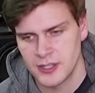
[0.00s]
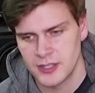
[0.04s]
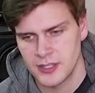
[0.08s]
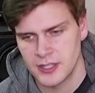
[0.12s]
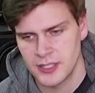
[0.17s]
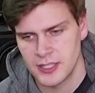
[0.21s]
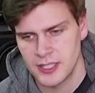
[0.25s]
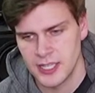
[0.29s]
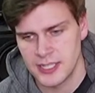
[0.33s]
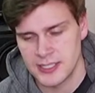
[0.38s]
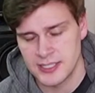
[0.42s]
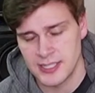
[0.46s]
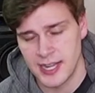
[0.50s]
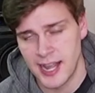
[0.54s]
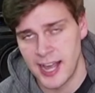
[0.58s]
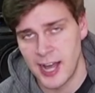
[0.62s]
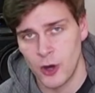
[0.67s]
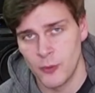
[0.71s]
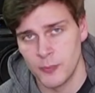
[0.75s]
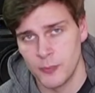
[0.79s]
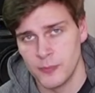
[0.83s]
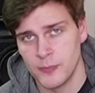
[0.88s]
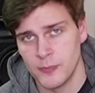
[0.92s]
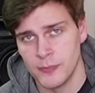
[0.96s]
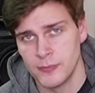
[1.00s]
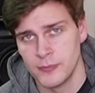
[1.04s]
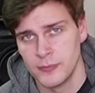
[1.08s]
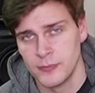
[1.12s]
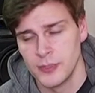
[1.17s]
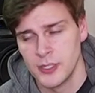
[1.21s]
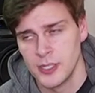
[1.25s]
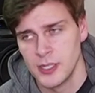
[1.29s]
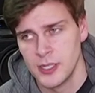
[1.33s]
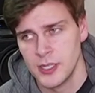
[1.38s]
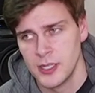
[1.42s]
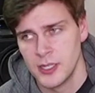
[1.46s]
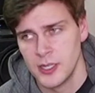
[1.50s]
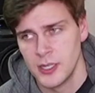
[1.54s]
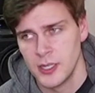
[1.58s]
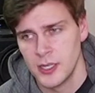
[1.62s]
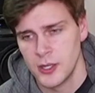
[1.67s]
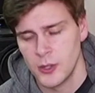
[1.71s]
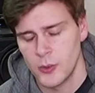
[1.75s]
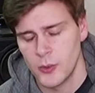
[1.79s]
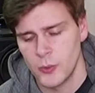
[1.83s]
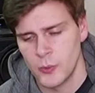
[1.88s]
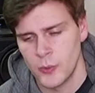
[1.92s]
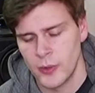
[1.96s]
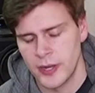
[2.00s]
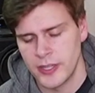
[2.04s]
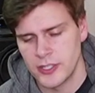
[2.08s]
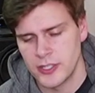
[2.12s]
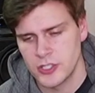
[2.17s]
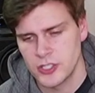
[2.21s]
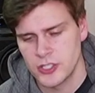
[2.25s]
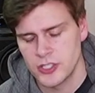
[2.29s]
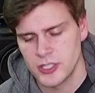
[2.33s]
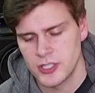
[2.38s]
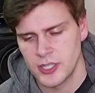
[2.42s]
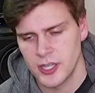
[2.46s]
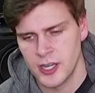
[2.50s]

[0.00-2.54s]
He has an album which